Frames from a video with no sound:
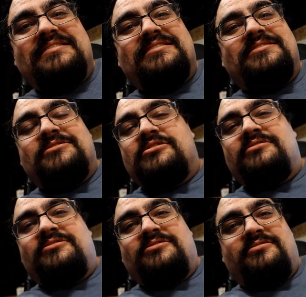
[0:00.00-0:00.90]

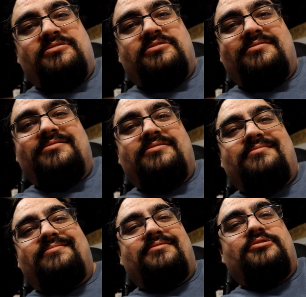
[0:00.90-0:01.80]

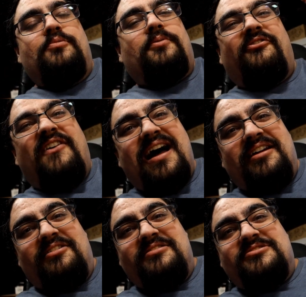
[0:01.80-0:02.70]
super
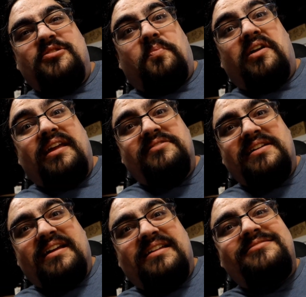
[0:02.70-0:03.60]
fired, super
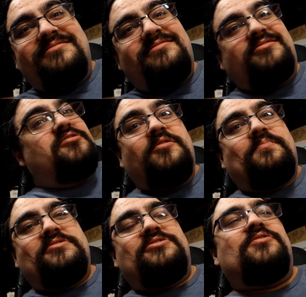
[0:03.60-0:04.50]
healing, and
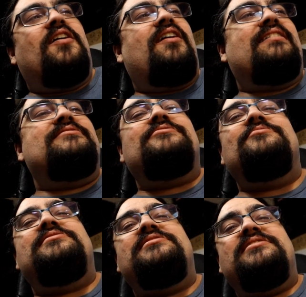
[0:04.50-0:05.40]
super strong, and so
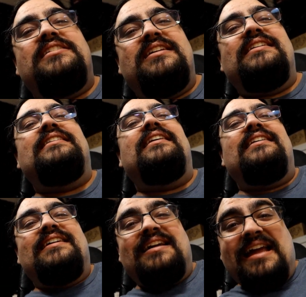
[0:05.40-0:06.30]
she
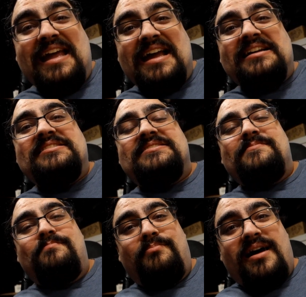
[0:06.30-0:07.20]
kicks
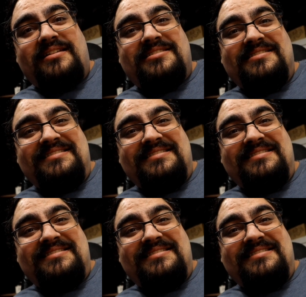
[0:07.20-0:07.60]
butt.